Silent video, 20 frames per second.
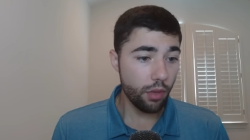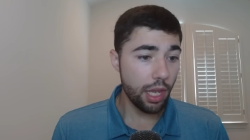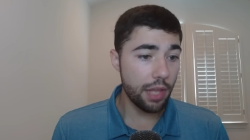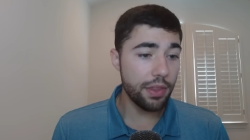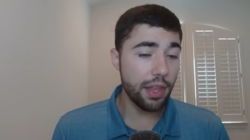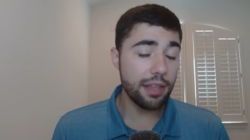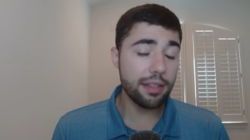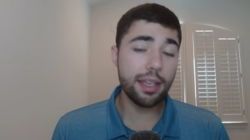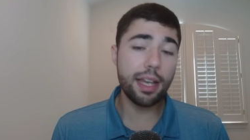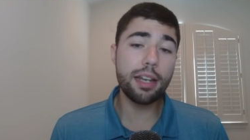And
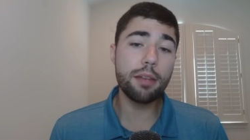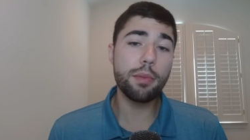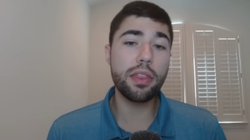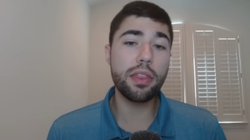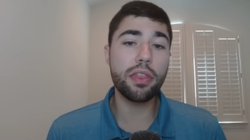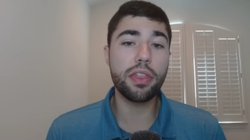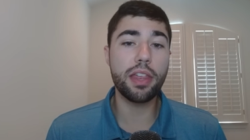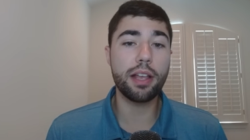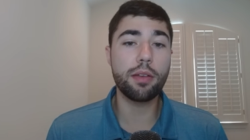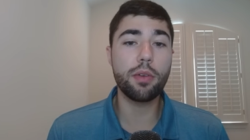that's kind of my
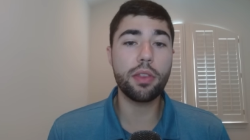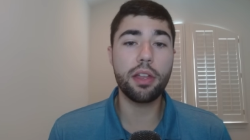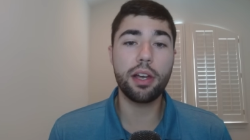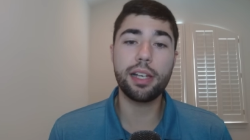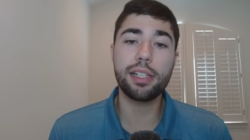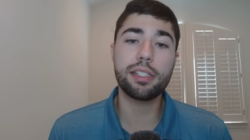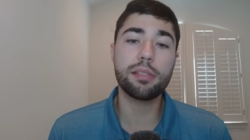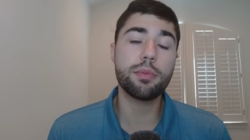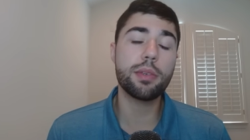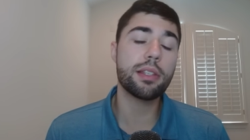thing with
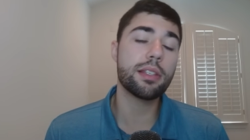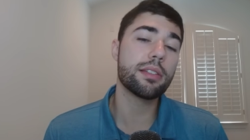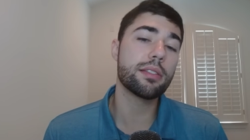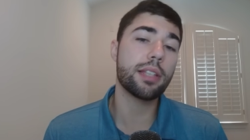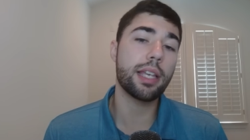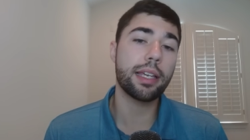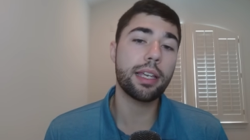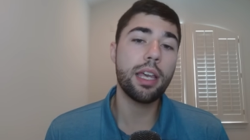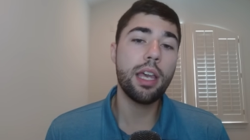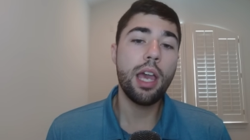Highsmith is,
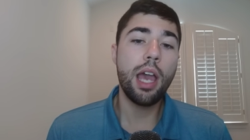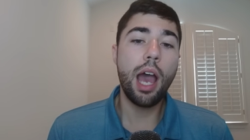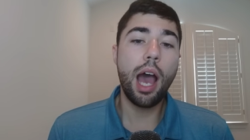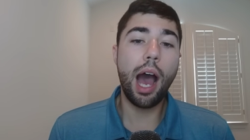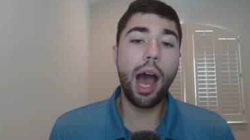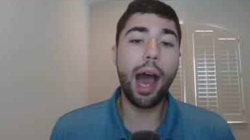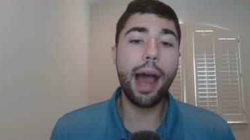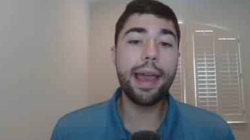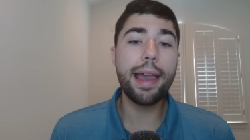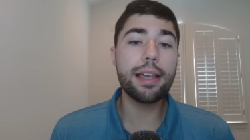like,
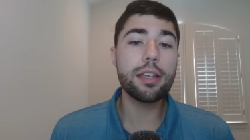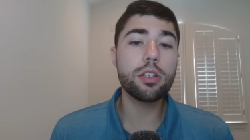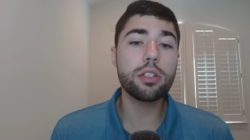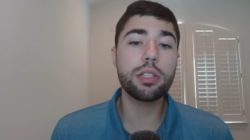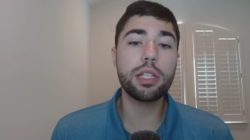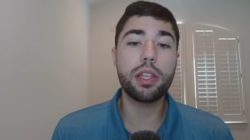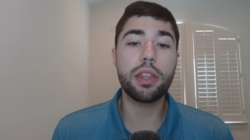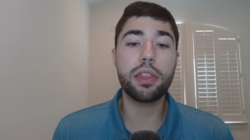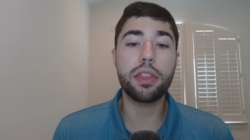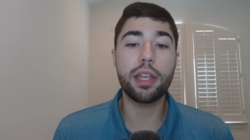I
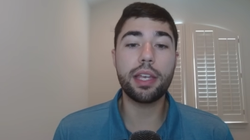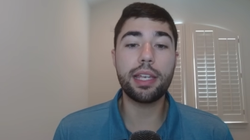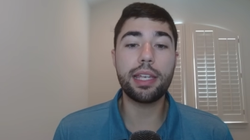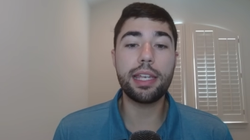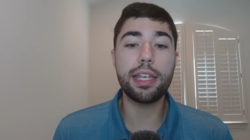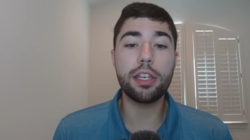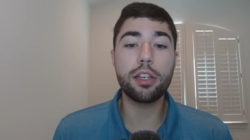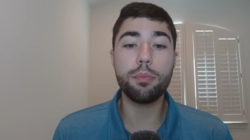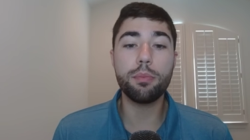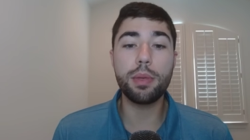actually think
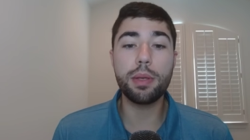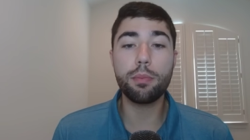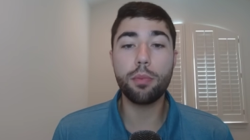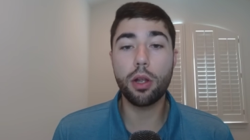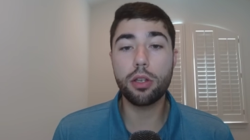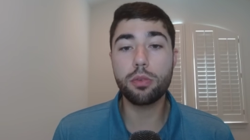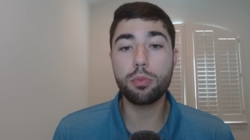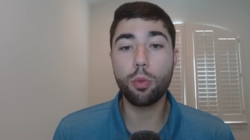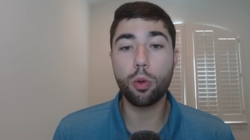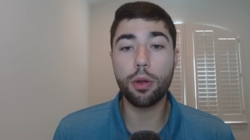he could be
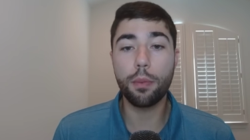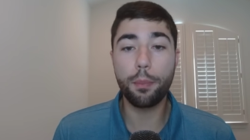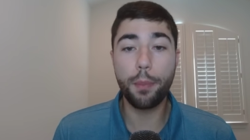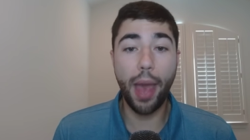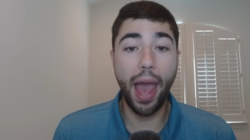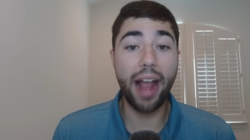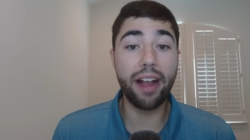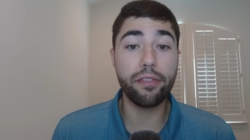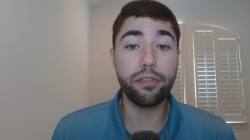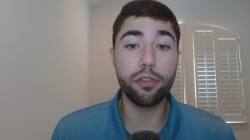much more
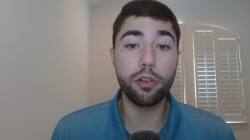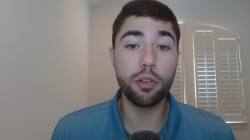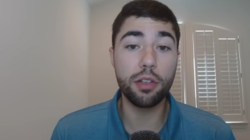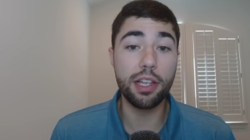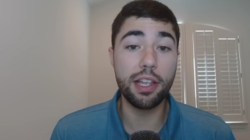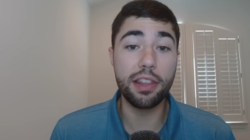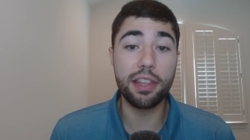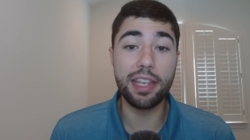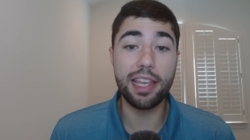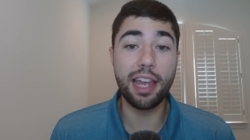
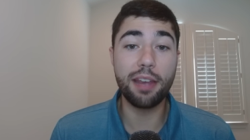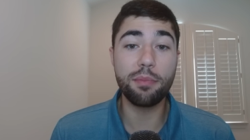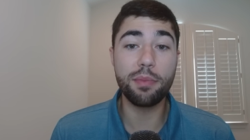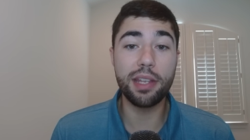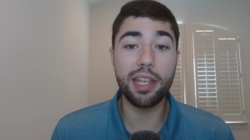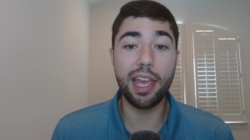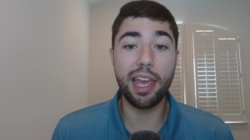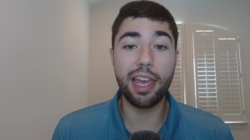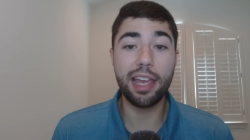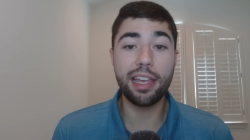impactful in the N
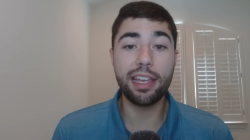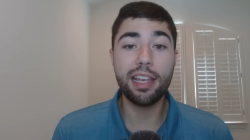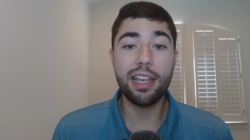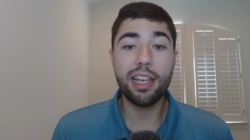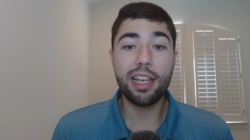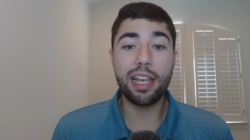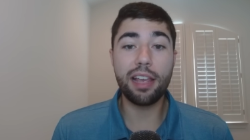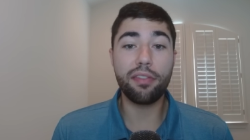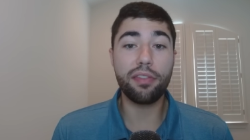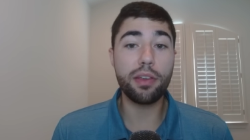B A
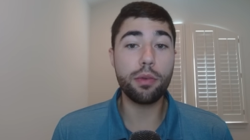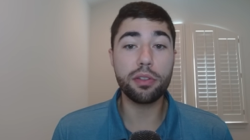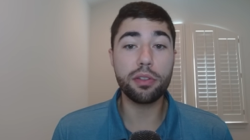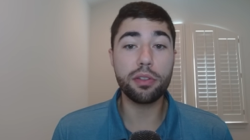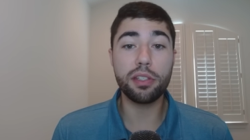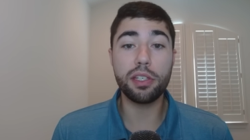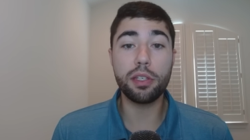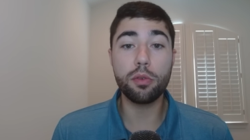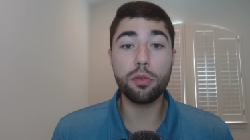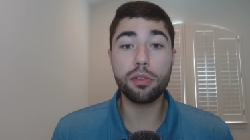if he
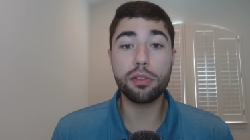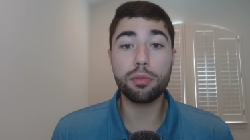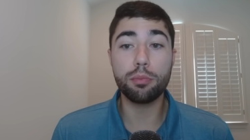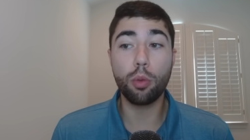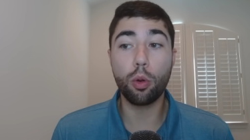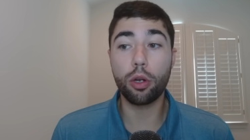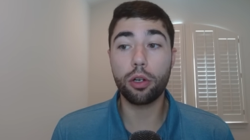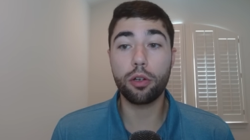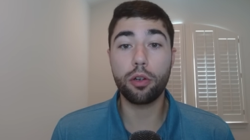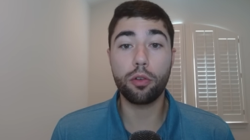was used
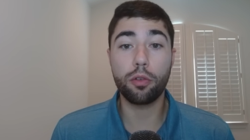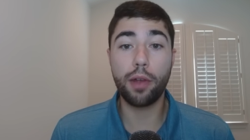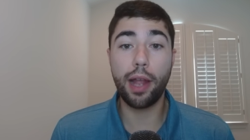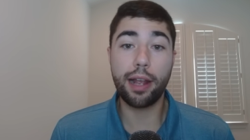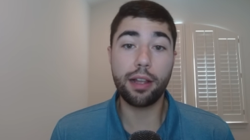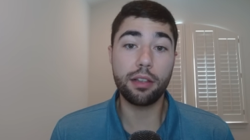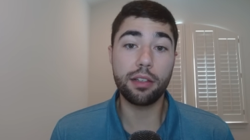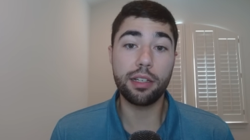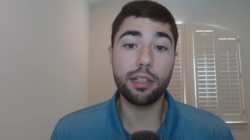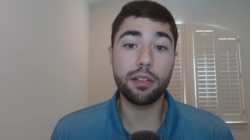more
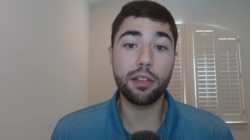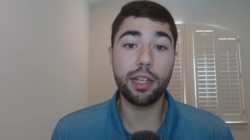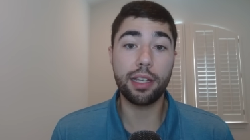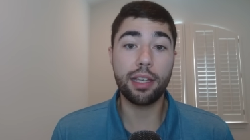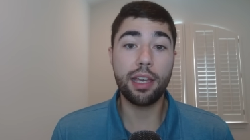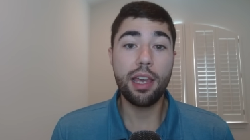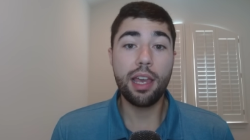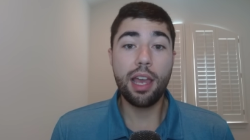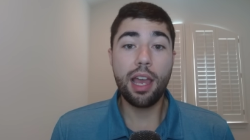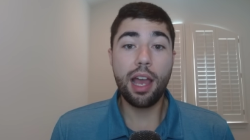correctly.
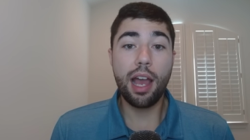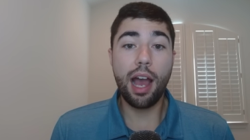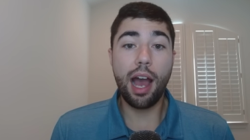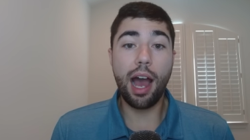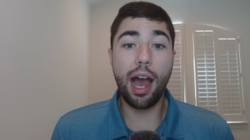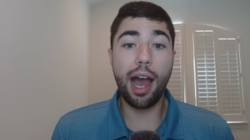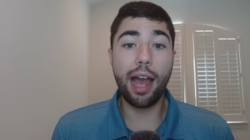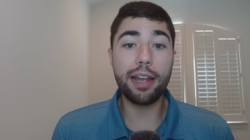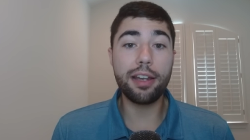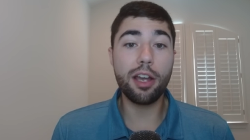Like,
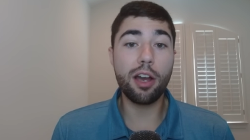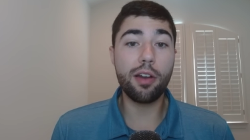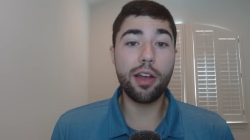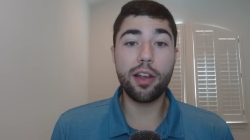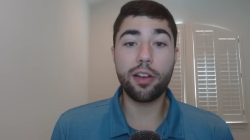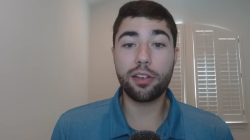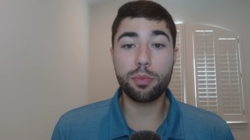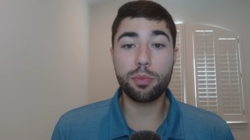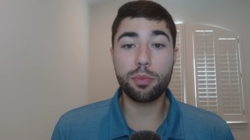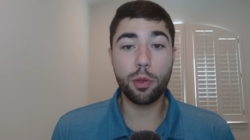I know
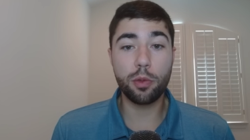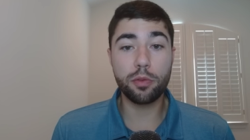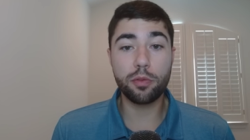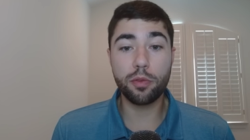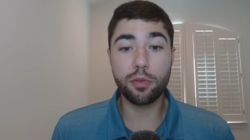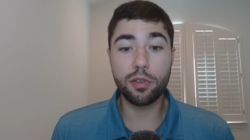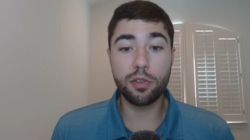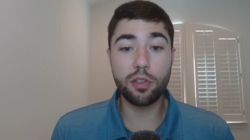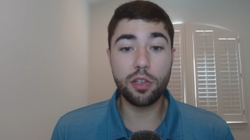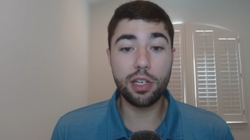Eric Spoelstra
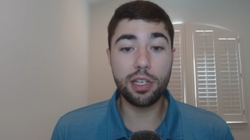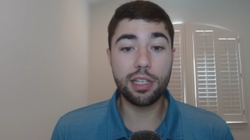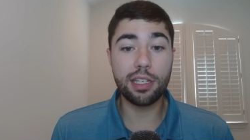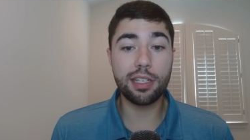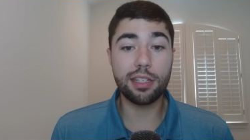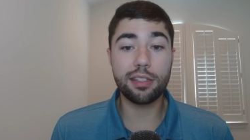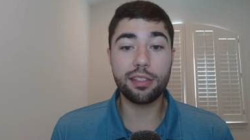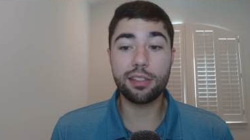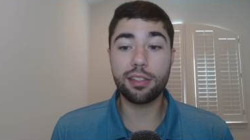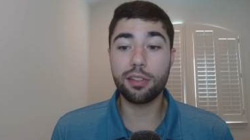is a
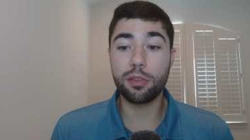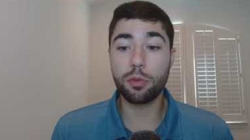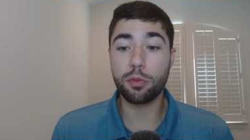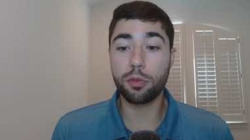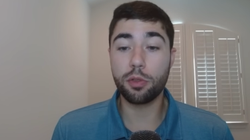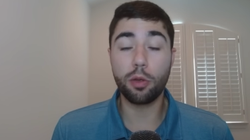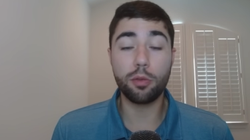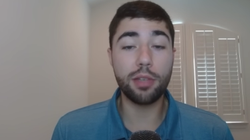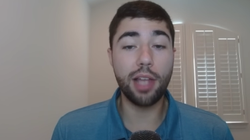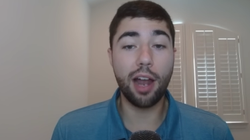genius. There's
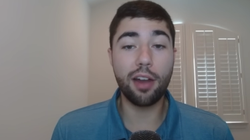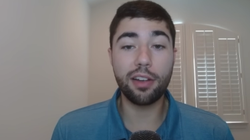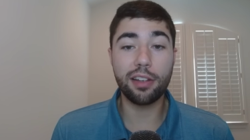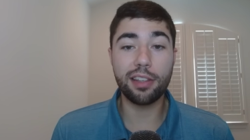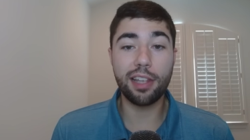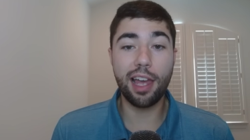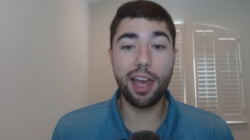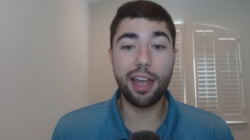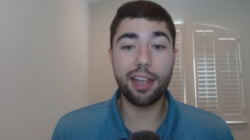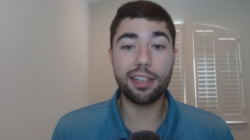no
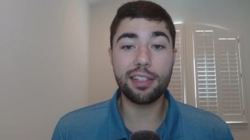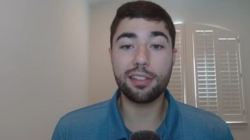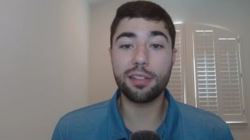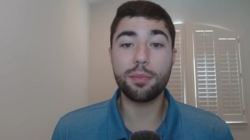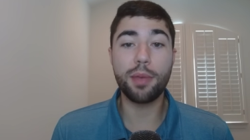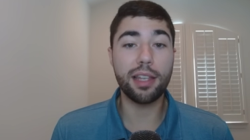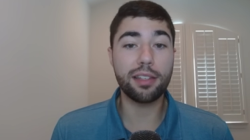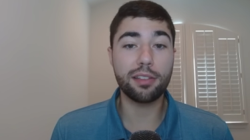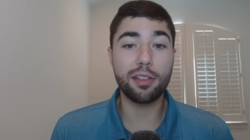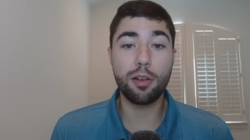doubting that. He's the
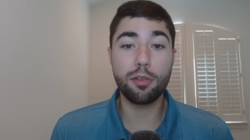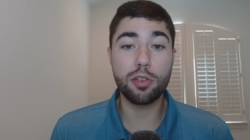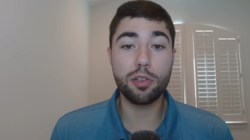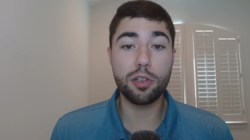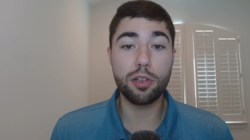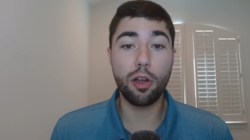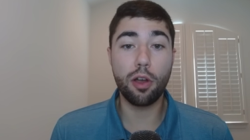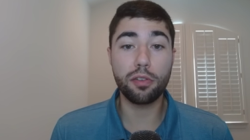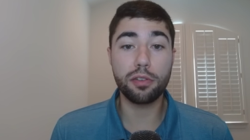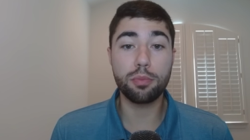best coach
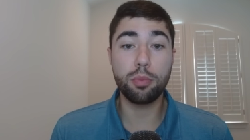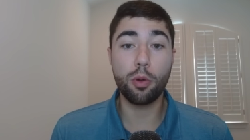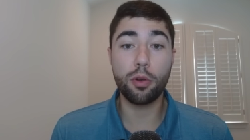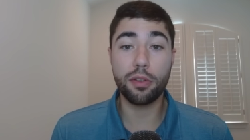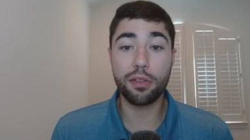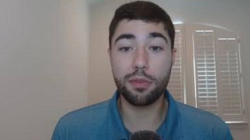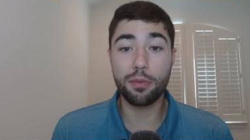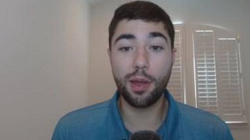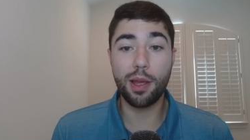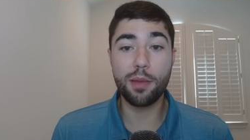in all
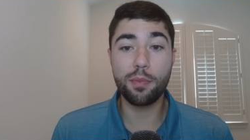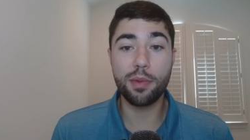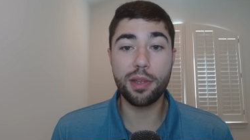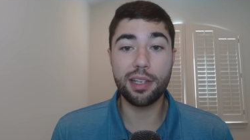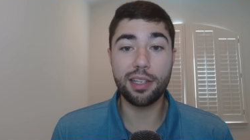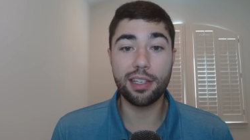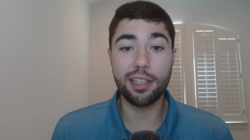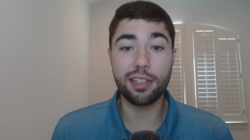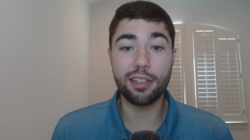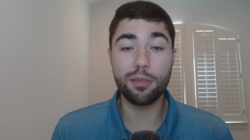sports, in my
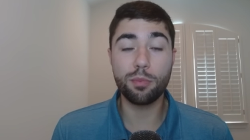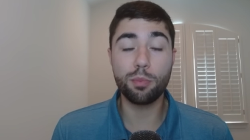opinion.